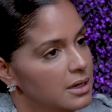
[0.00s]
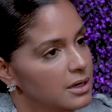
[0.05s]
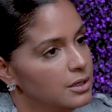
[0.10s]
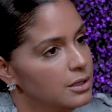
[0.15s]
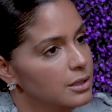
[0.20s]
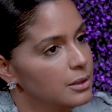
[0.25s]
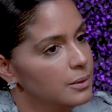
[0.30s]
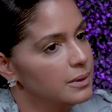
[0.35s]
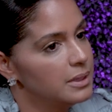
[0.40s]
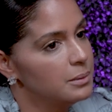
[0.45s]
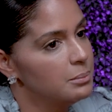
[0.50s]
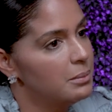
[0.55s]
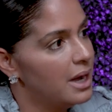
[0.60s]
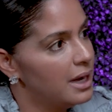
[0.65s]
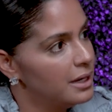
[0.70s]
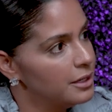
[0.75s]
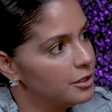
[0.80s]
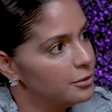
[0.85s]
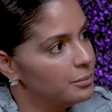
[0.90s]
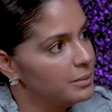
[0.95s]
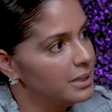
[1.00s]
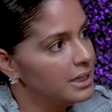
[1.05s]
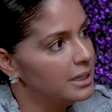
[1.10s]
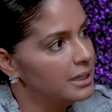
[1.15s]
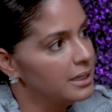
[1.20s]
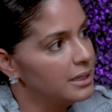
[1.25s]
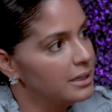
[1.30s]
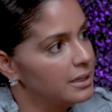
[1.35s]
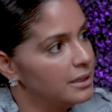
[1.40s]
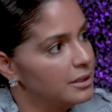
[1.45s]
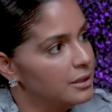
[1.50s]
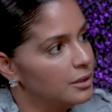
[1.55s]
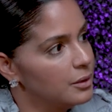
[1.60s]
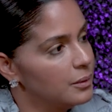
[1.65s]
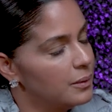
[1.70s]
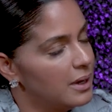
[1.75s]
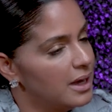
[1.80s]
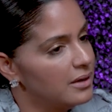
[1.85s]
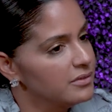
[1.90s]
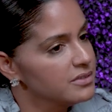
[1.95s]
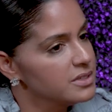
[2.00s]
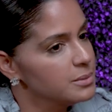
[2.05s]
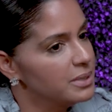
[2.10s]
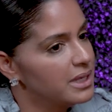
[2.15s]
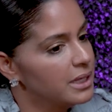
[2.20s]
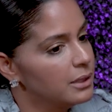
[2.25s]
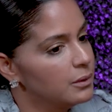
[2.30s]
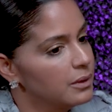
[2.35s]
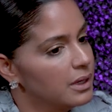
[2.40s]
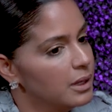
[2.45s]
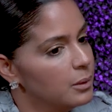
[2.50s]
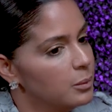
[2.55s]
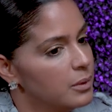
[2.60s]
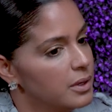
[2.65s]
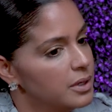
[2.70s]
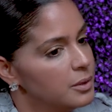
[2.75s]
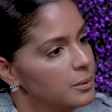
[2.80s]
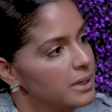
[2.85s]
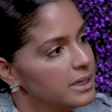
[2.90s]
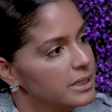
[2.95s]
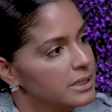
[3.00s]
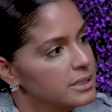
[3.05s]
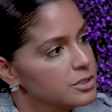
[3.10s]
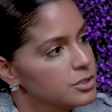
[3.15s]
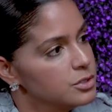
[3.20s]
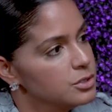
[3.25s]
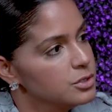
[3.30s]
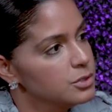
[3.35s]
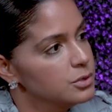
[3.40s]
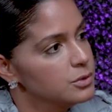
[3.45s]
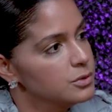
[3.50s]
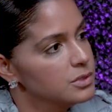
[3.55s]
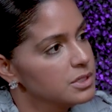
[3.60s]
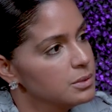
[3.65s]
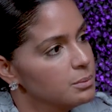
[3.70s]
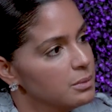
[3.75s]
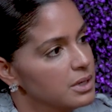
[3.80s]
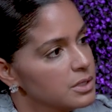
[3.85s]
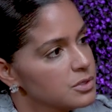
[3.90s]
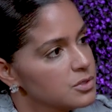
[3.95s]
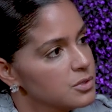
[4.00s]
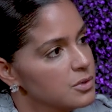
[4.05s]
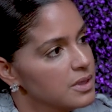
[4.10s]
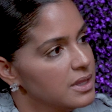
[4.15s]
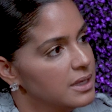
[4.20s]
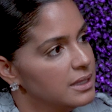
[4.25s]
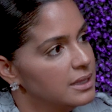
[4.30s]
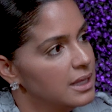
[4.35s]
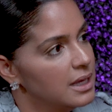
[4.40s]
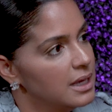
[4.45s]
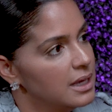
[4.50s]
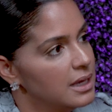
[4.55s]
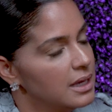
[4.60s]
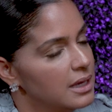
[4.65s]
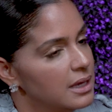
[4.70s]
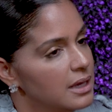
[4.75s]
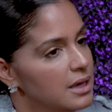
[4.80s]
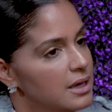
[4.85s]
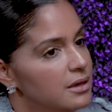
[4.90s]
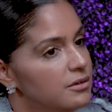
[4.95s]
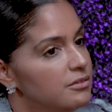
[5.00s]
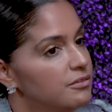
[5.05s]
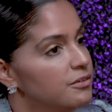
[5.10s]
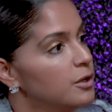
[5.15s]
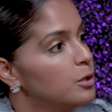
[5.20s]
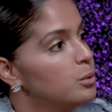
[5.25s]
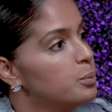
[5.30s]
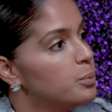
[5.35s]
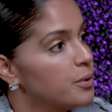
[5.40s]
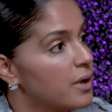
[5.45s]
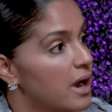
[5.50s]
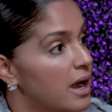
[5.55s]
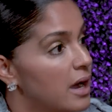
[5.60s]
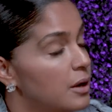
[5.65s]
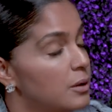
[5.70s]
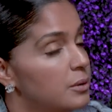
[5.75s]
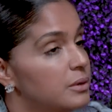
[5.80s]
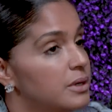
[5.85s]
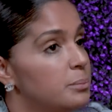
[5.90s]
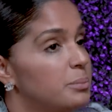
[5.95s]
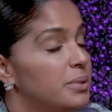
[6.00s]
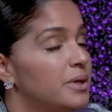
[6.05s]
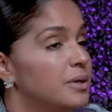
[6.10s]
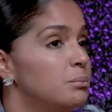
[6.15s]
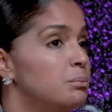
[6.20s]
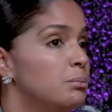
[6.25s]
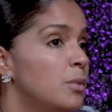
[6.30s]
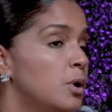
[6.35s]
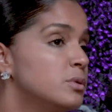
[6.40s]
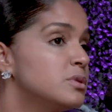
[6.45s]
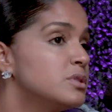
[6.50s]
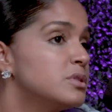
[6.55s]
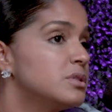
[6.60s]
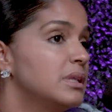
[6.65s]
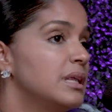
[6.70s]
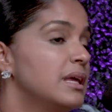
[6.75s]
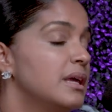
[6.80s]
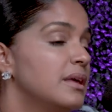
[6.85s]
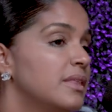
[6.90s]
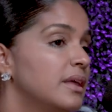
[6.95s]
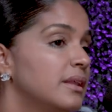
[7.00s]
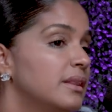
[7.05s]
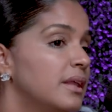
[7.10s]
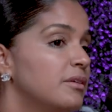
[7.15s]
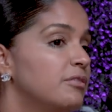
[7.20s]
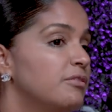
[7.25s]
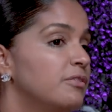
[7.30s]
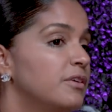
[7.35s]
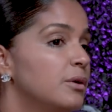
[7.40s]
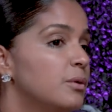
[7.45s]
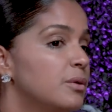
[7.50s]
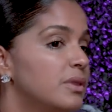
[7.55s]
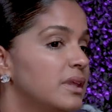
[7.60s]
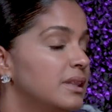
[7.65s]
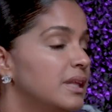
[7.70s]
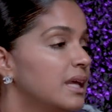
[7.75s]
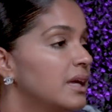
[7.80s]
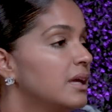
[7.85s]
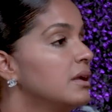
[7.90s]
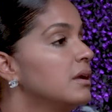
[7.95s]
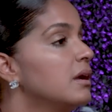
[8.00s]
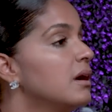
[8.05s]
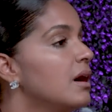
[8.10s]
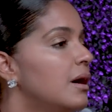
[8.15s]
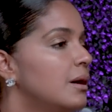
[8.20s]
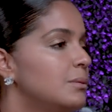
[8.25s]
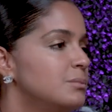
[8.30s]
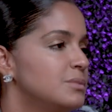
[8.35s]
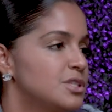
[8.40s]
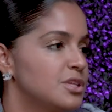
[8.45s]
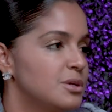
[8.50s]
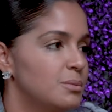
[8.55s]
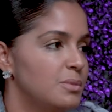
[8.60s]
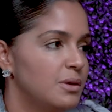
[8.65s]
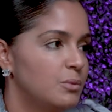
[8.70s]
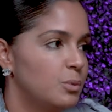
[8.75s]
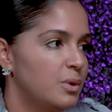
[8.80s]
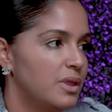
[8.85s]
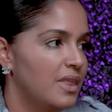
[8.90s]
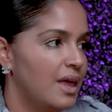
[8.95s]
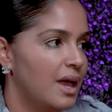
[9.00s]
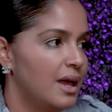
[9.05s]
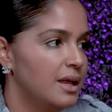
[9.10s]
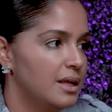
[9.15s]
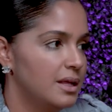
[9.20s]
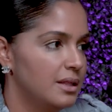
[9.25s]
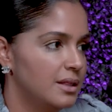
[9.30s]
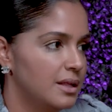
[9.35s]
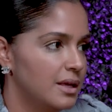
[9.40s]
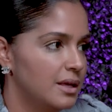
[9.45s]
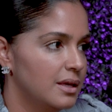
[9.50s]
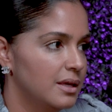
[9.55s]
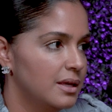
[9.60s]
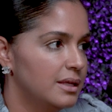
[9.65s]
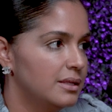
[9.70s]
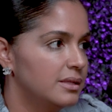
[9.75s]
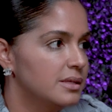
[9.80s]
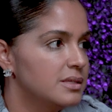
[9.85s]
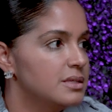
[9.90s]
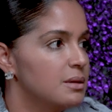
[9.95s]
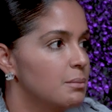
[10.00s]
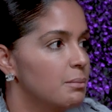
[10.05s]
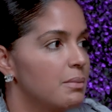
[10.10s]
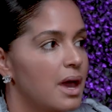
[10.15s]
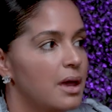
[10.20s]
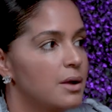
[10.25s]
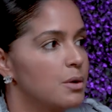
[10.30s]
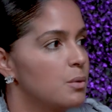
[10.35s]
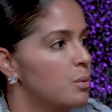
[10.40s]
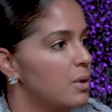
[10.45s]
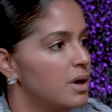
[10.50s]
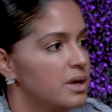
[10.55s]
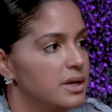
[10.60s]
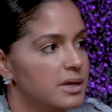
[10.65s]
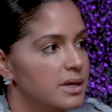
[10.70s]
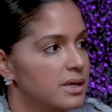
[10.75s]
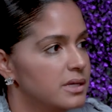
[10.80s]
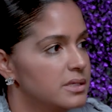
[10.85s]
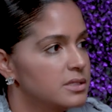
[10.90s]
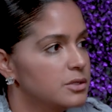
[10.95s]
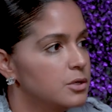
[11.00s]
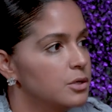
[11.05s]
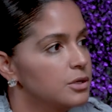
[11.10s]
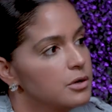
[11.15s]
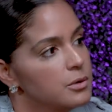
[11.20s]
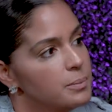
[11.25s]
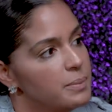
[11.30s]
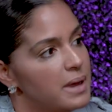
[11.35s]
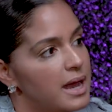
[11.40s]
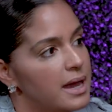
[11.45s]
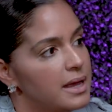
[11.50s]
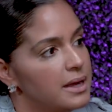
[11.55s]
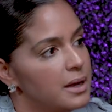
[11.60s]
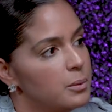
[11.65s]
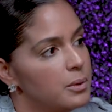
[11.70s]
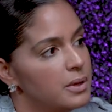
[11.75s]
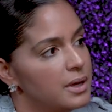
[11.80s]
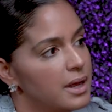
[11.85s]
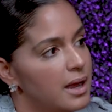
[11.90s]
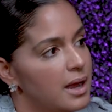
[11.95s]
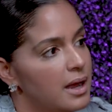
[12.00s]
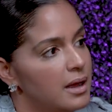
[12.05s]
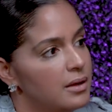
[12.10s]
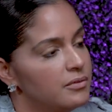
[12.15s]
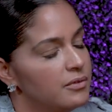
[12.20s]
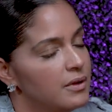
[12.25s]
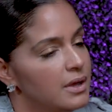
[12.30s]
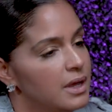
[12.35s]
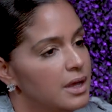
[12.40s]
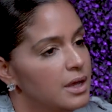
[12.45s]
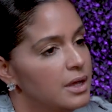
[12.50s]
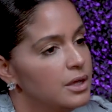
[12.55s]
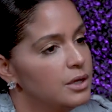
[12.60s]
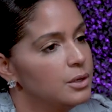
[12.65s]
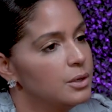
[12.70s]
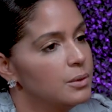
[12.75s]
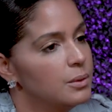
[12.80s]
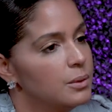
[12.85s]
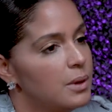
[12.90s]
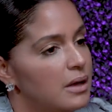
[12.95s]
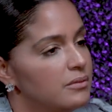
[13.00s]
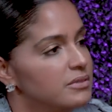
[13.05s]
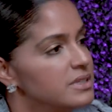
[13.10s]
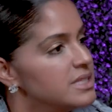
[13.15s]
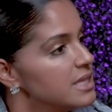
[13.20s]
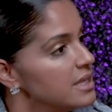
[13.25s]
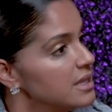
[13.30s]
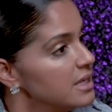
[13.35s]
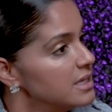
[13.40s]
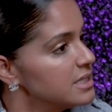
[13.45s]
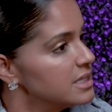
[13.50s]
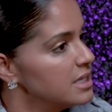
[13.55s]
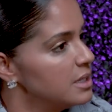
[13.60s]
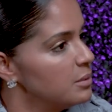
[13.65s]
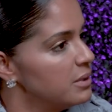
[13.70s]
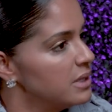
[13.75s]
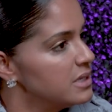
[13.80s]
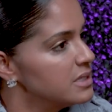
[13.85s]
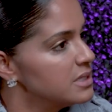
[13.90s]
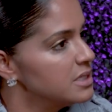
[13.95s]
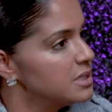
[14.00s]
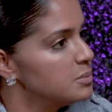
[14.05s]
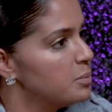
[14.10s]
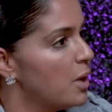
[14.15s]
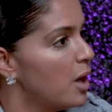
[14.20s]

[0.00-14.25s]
you know, admire me. And, you know, I have to be like, okay, what do I need to do to make sure that they feel proud, but mostly that they feel that they can come to me with anything. It doesn't matter what it is, good or bad. I want to have, you know, obviously they see me as this